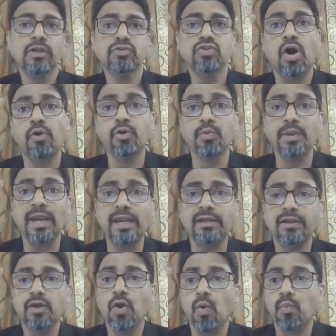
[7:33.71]
So how do we
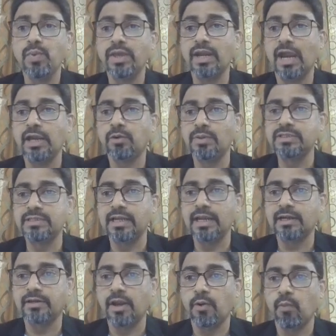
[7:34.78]
write? We
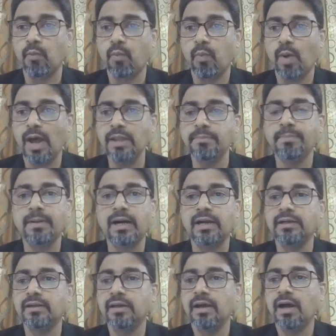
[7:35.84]
selected one
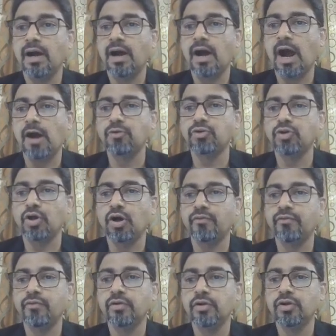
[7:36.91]
part out
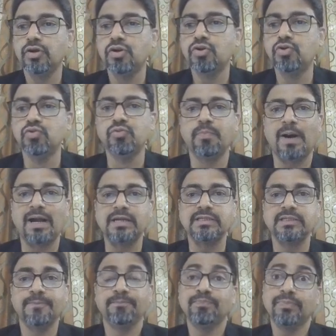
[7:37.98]
of two
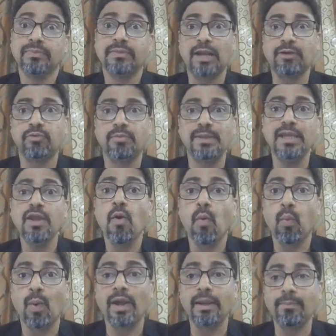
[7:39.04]
parts. That will be
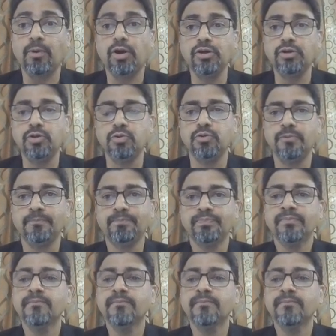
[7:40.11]
1 upon 2.